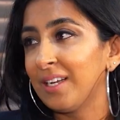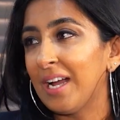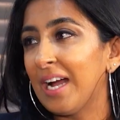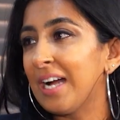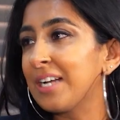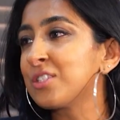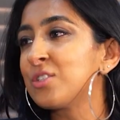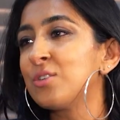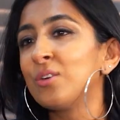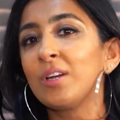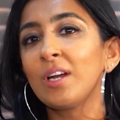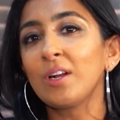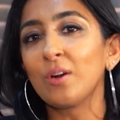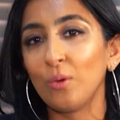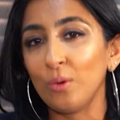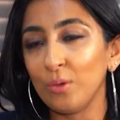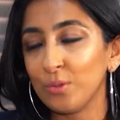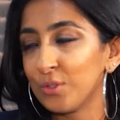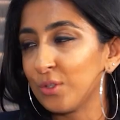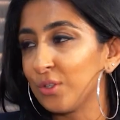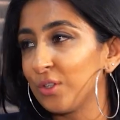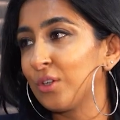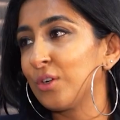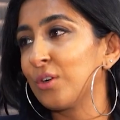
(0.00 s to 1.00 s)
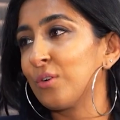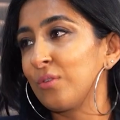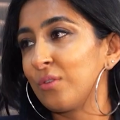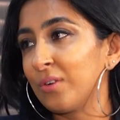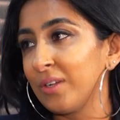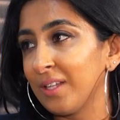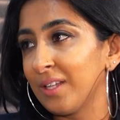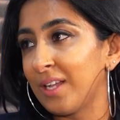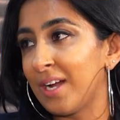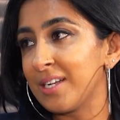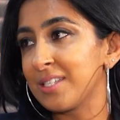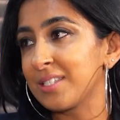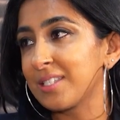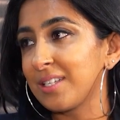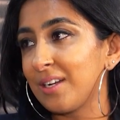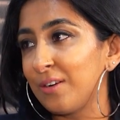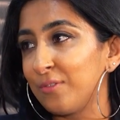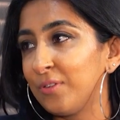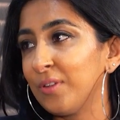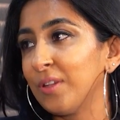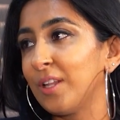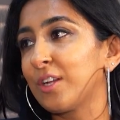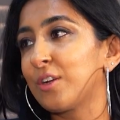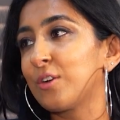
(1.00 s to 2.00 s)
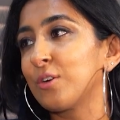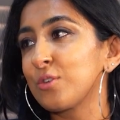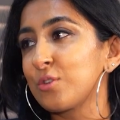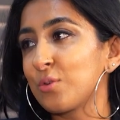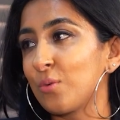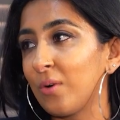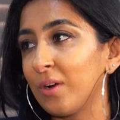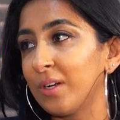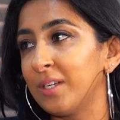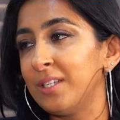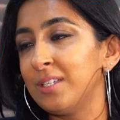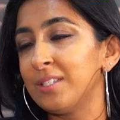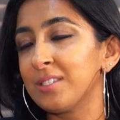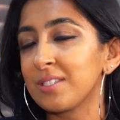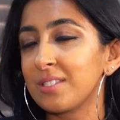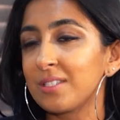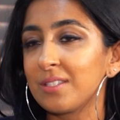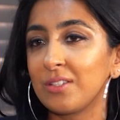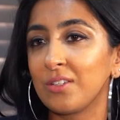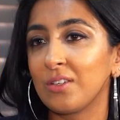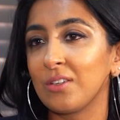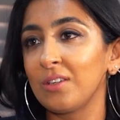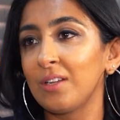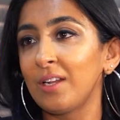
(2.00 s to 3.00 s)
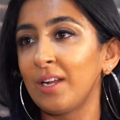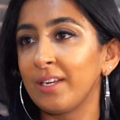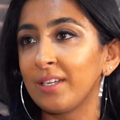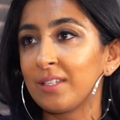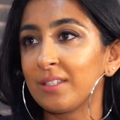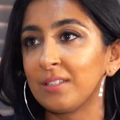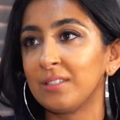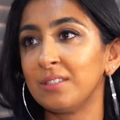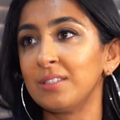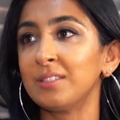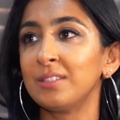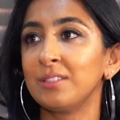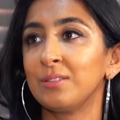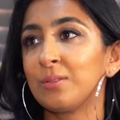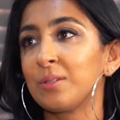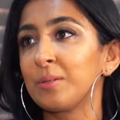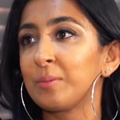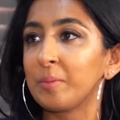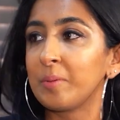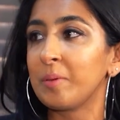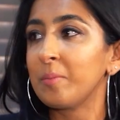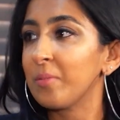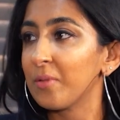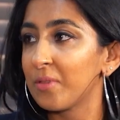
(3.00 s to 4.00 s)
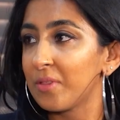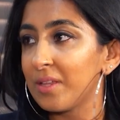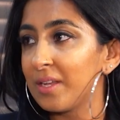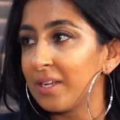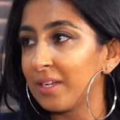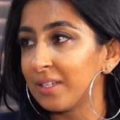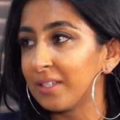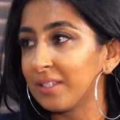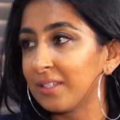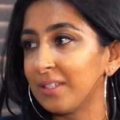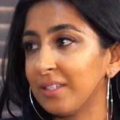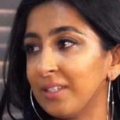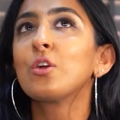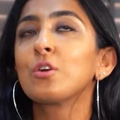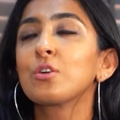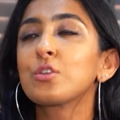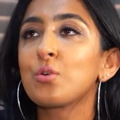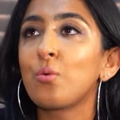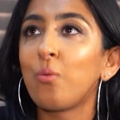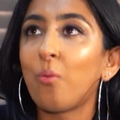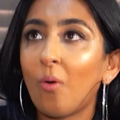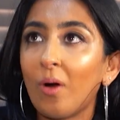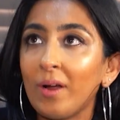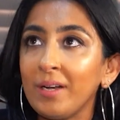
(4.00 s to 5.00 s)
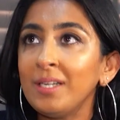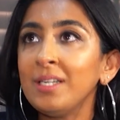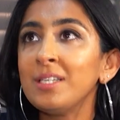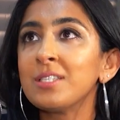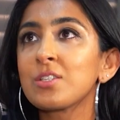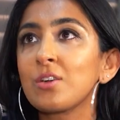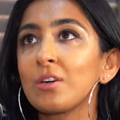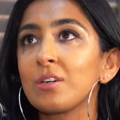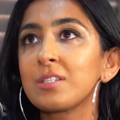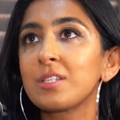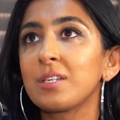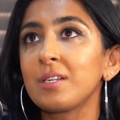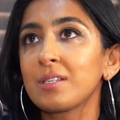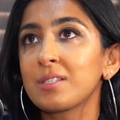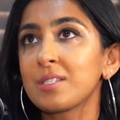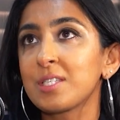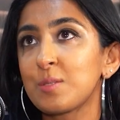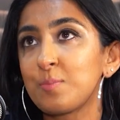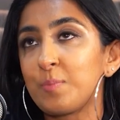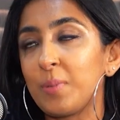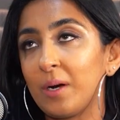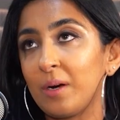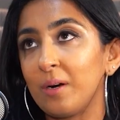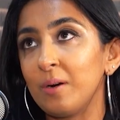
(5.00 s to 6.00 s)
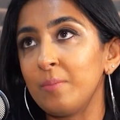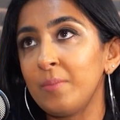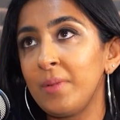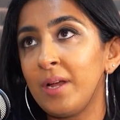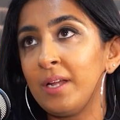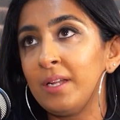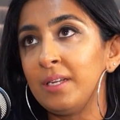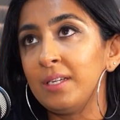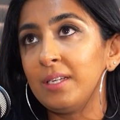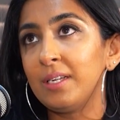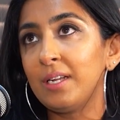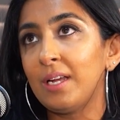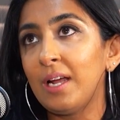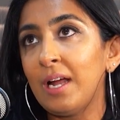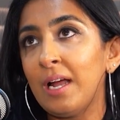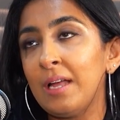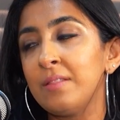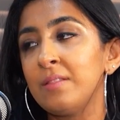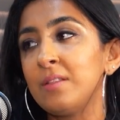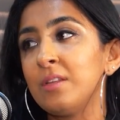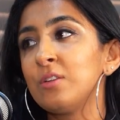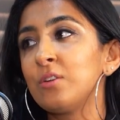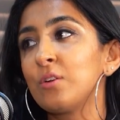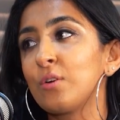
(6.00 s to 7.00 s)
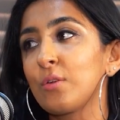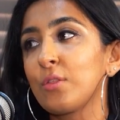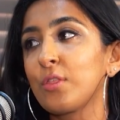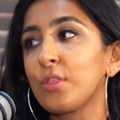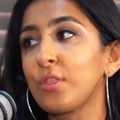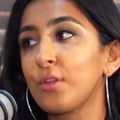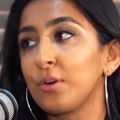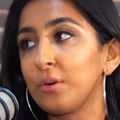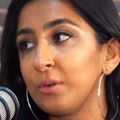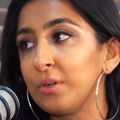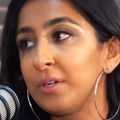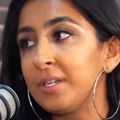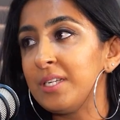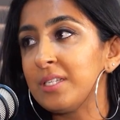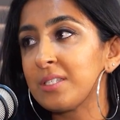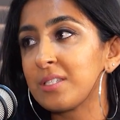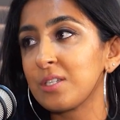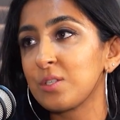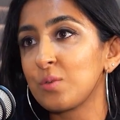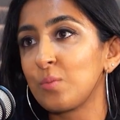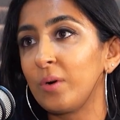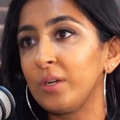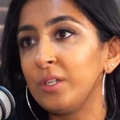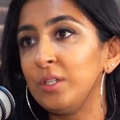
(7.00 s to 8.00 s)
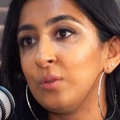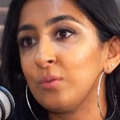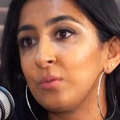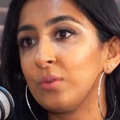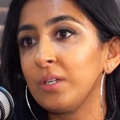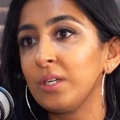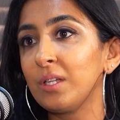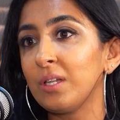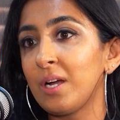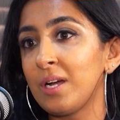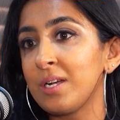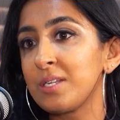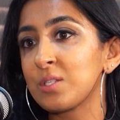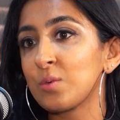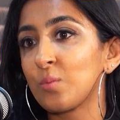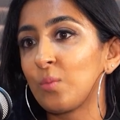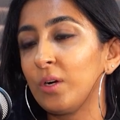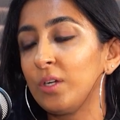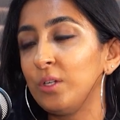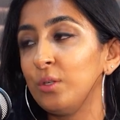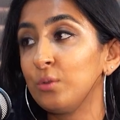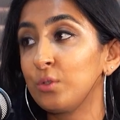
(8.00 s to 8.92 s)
As you get older, you'll realize. I feel like your 20s, you're what people think. Your 20s are to experiment, and then your 30s is when you realize what